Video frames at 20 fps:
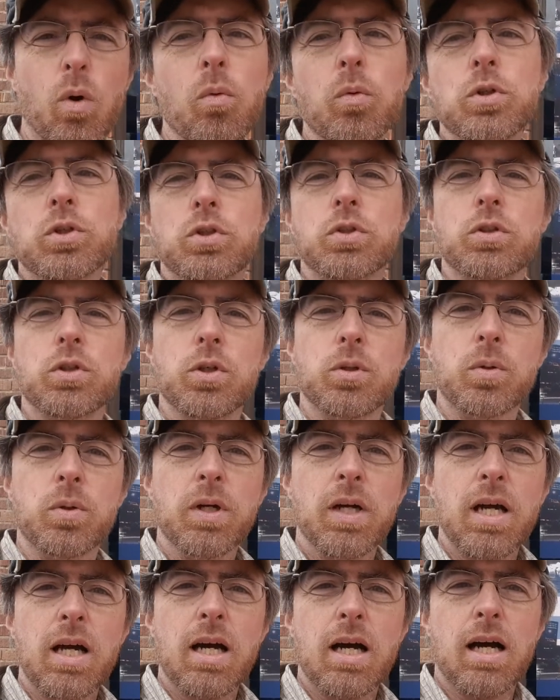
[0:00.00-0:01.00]
what would you do
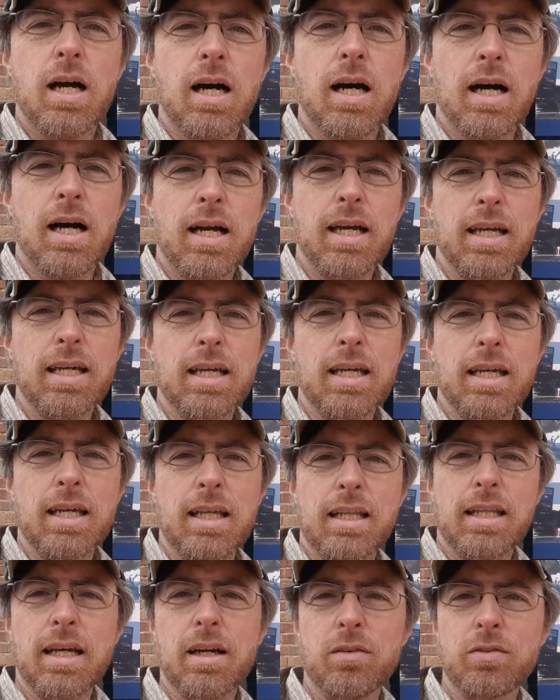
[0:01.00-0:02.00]

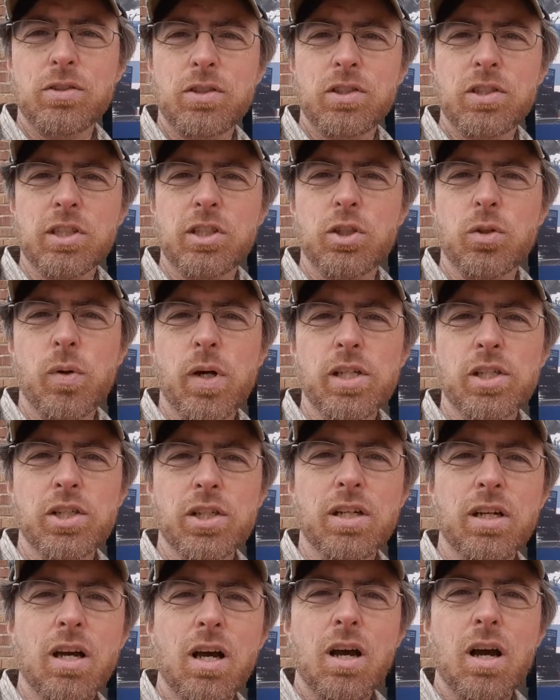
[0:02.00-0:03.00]
in their
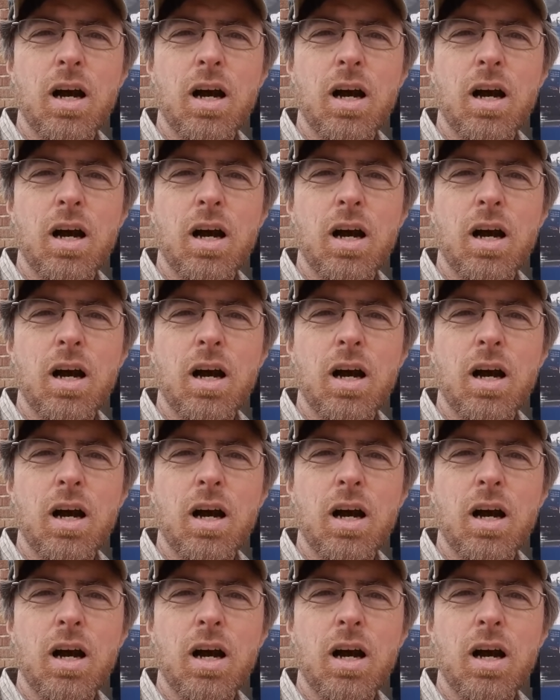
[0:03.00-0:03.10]
situation